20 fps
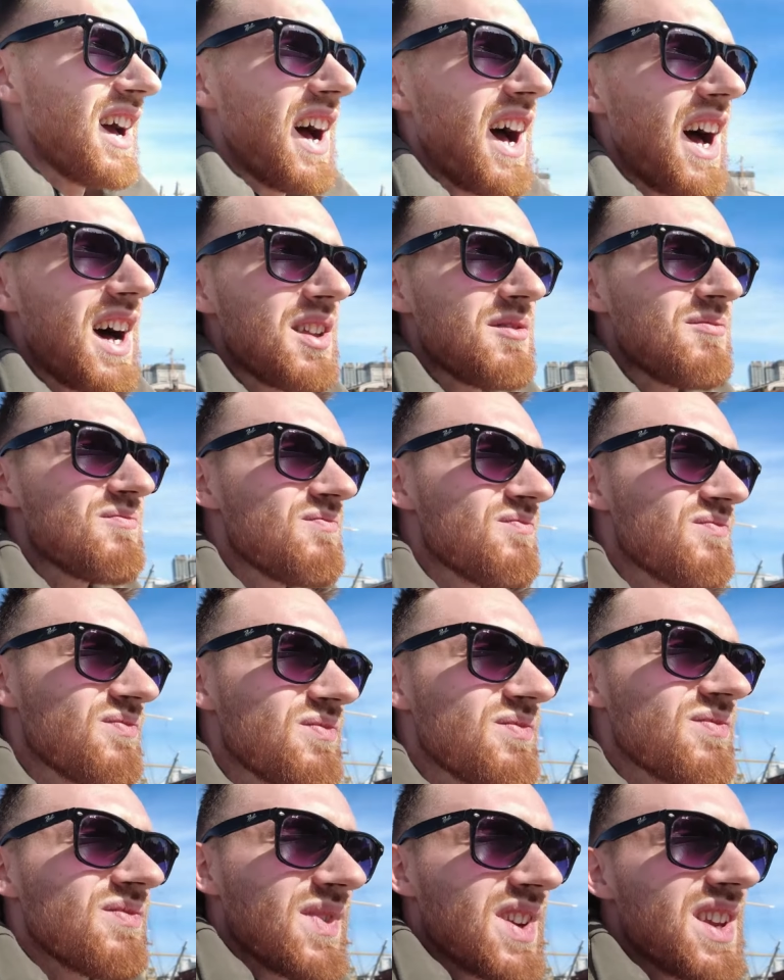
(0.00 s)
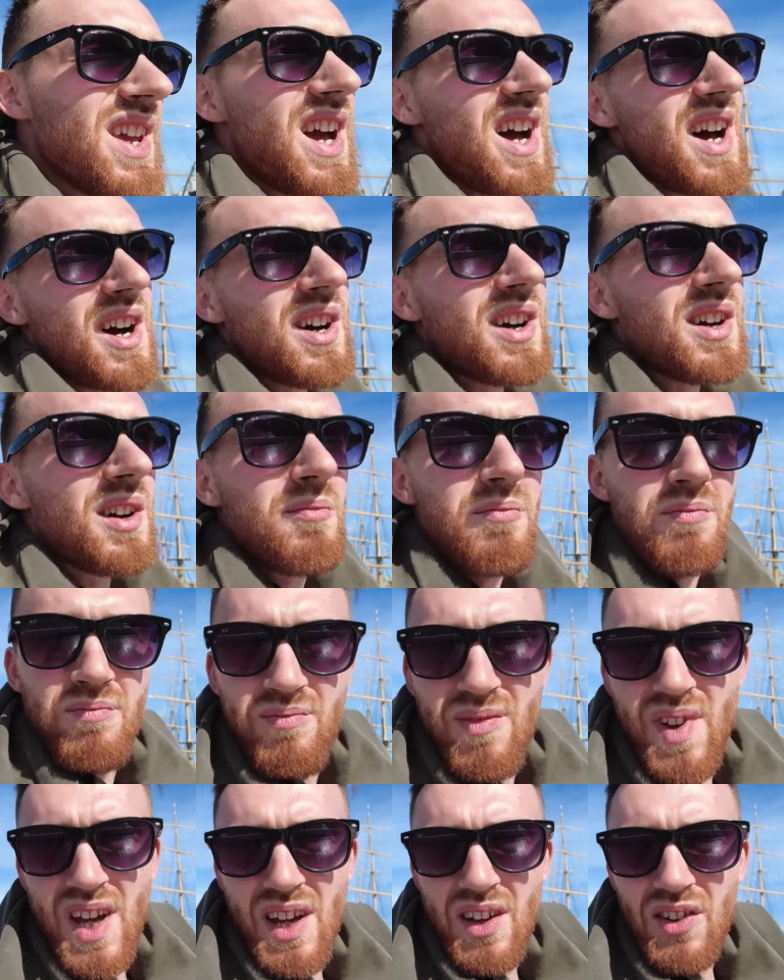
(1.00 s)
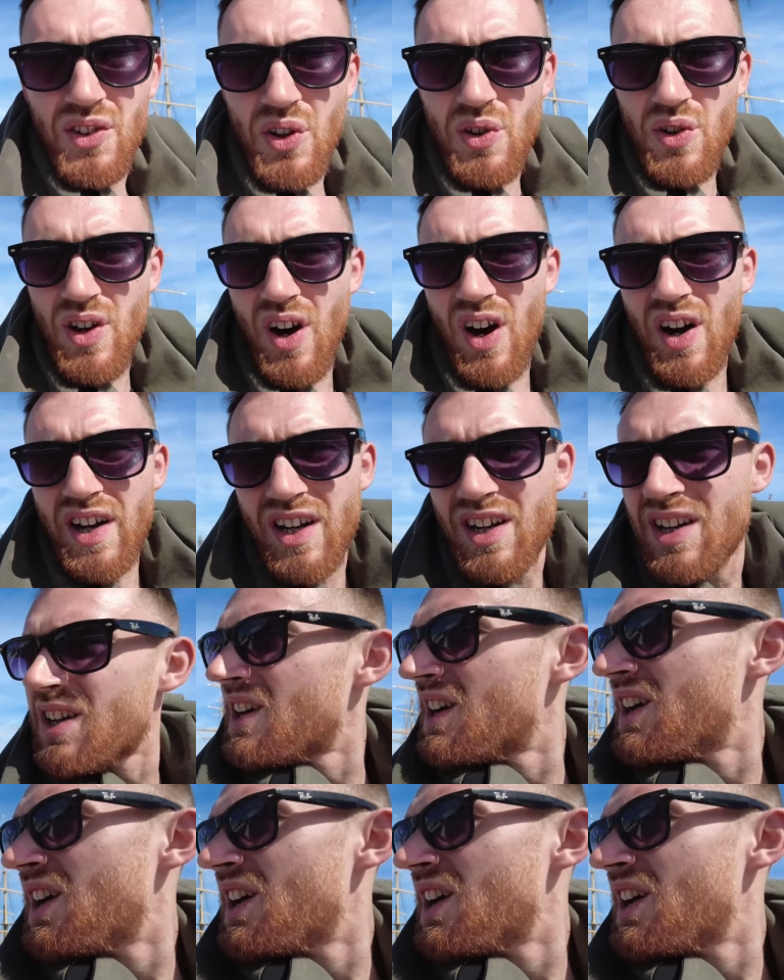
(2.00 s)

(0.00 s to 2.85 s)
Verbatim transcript: And yeah, do you like,